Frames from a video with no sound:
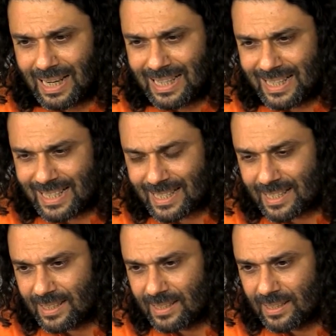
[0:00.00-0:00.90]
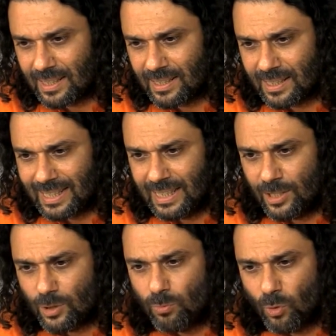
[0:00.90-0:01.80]
understand that
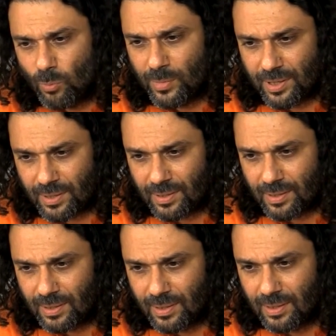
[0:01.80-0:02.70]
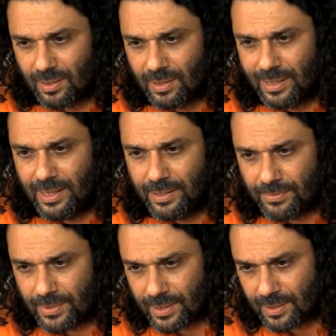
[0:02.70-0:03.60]
each moment
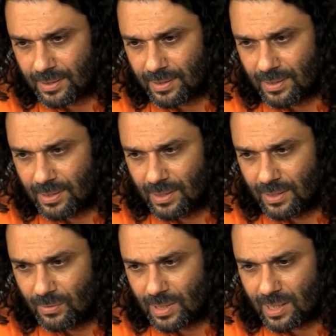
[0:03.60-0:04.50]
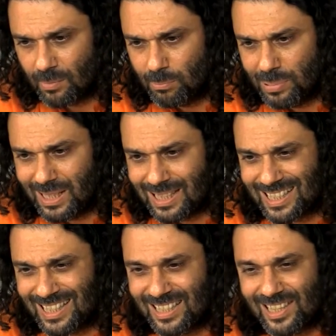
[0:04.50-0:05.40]
lived with complete
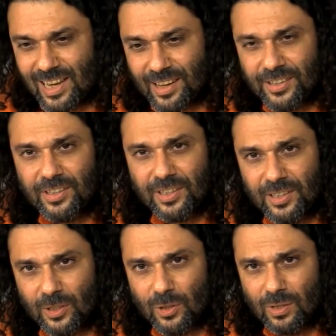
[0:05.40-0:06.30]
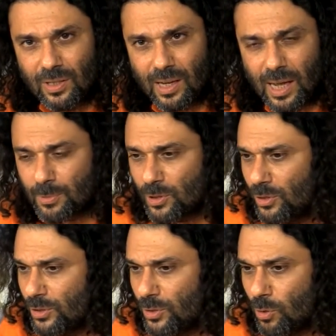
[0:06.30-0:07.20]
sincerity,
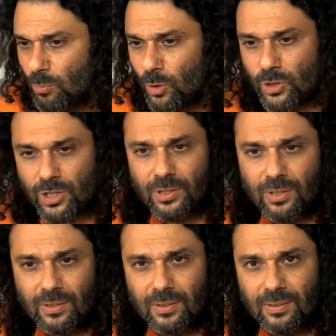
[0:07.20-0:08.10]
absolute no bullshit